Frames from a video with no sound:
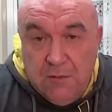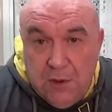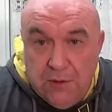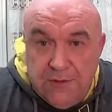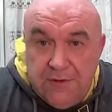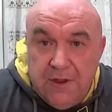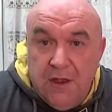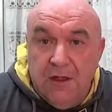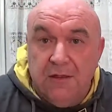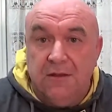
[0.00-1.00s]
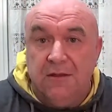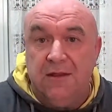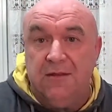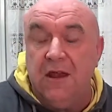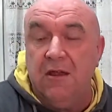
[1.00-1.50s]
but
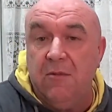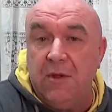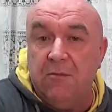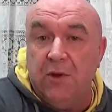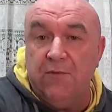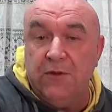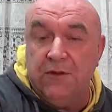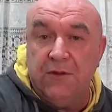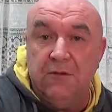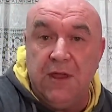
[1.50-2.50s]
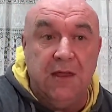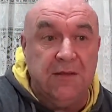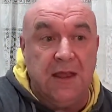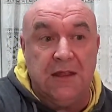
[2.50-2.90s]
this year I've been booked for the 2 days,